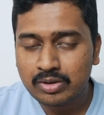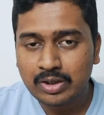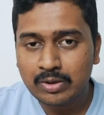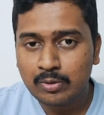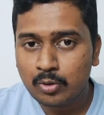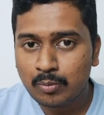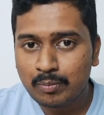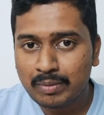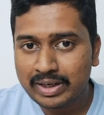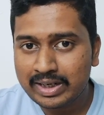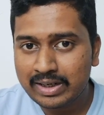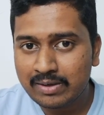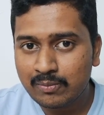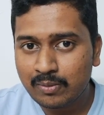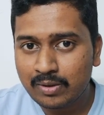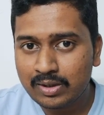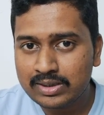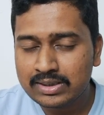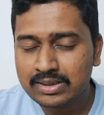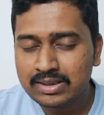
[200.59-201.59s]
You can go back and
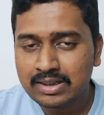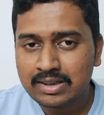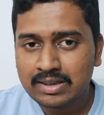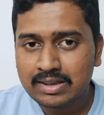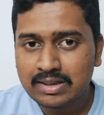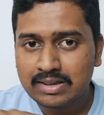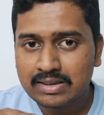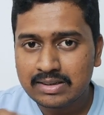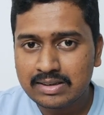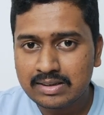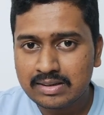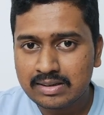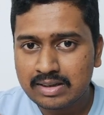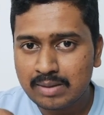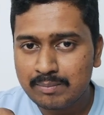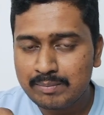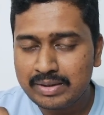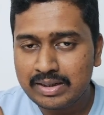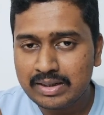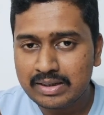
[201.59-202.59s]
watch, and
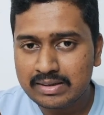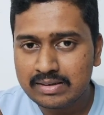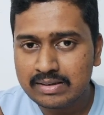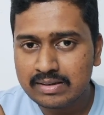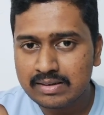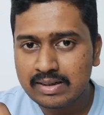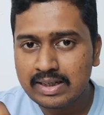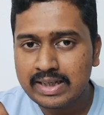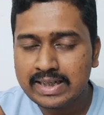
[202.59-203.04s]
the